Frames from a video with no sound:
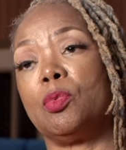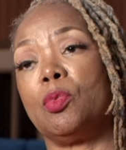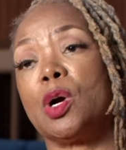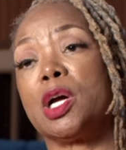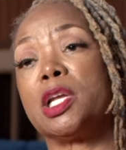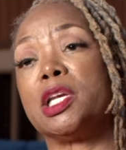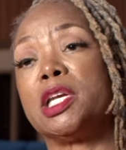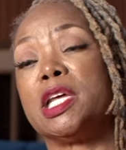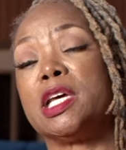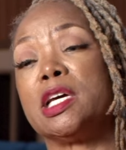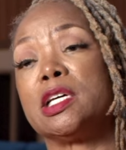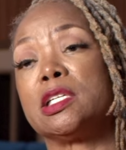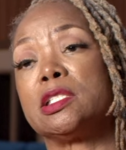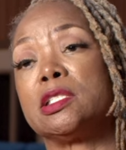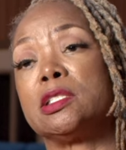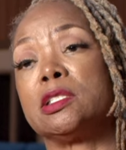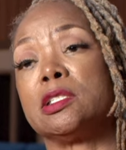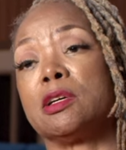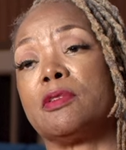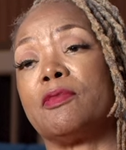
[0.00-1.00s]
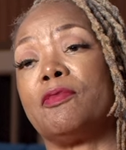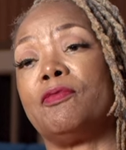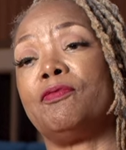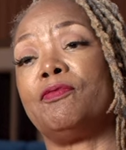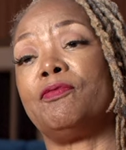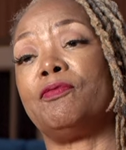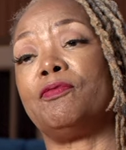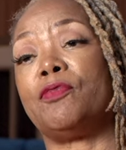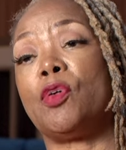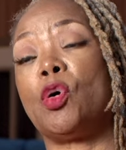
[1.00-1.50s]
One nail took
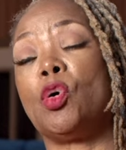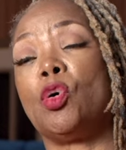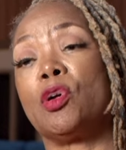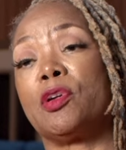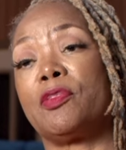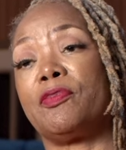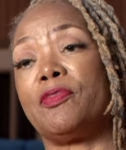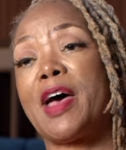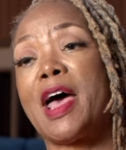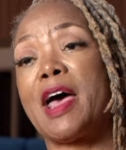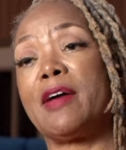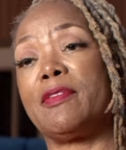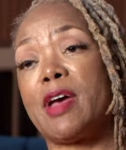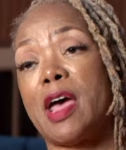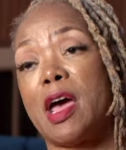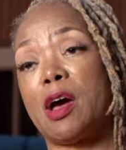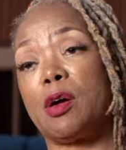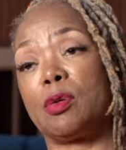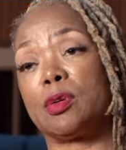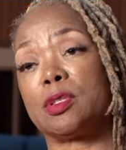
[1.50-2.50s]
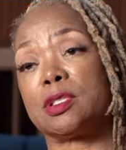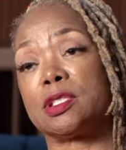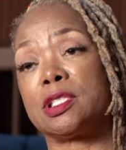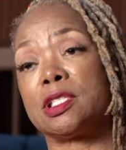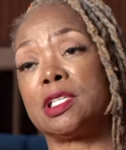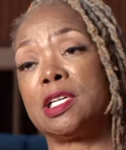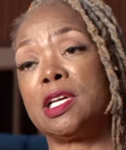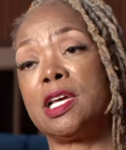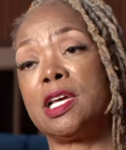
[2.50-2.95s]
four to five hours,